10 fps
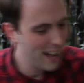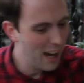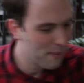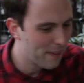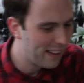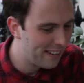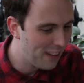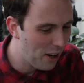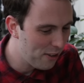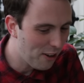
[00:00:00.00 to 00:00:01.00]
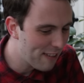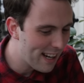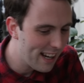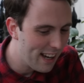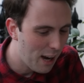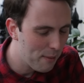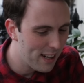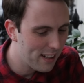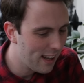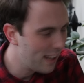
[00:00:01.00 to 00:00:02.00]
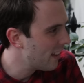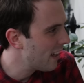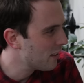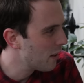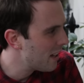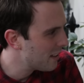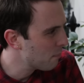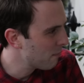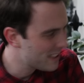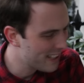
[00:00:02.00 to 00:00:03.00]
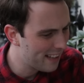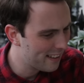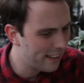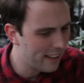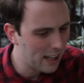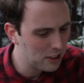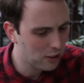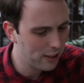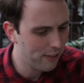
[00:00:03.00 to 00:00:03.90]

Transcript: yeah. No, not really. I mean, it's a pretty standard Android